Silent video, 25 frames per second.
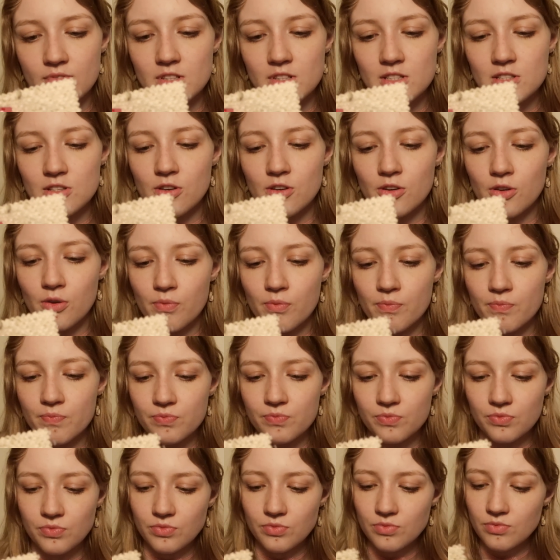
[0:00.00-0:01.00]
So
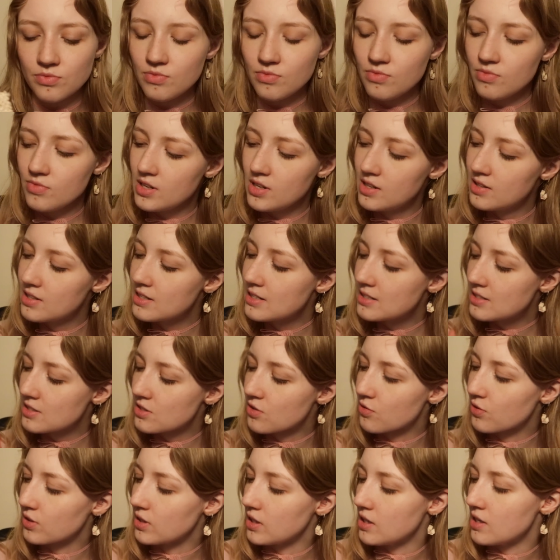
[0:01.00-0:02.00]
this
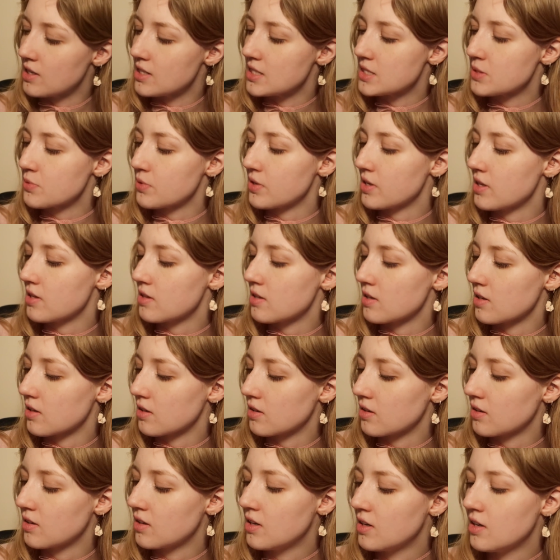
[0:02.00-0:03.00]
is a really nice one, I
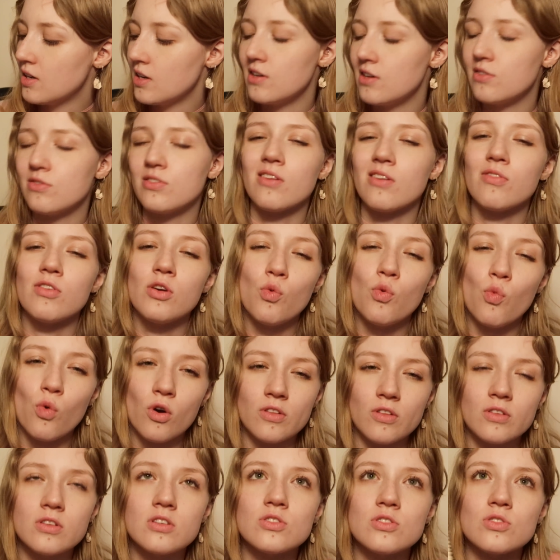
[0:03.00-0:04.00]
think, for if you
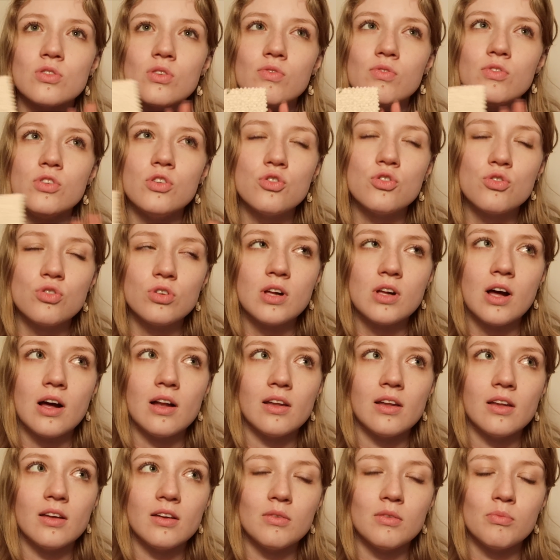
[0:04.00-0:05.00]
want a sort of neutral
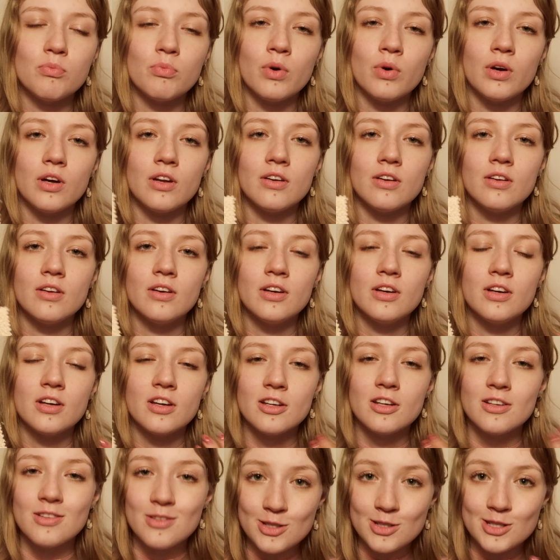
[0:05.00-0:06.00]
colour, but
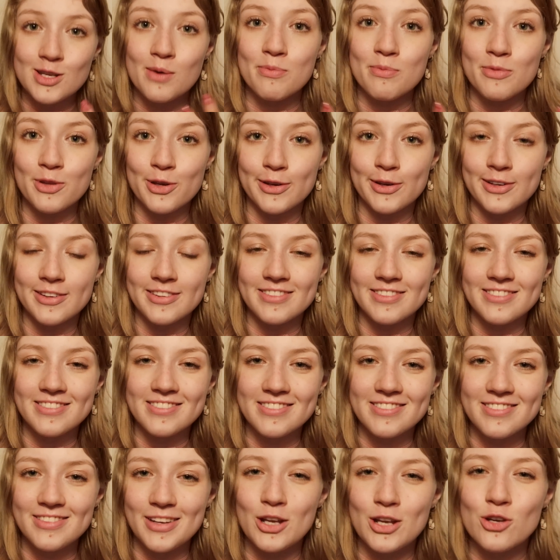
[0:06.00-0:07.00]
something
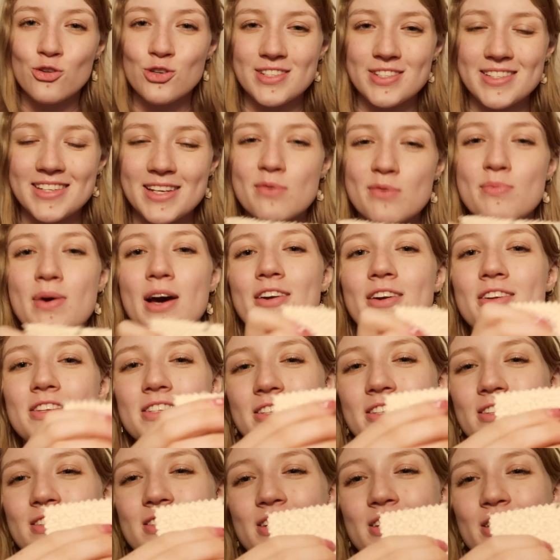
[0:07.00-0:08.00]
interesting about it
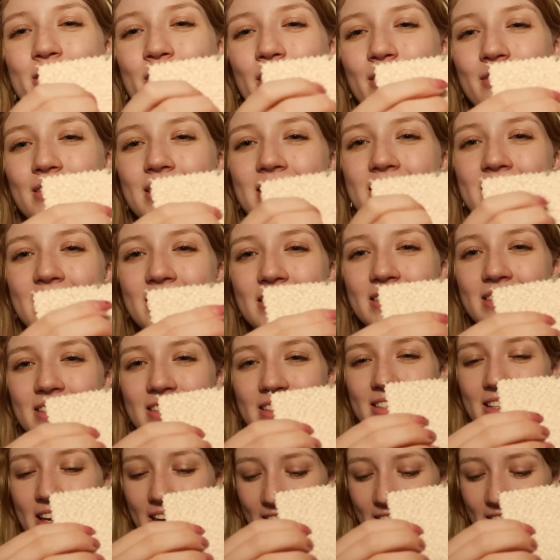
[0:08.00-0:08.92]
still, so you have this nice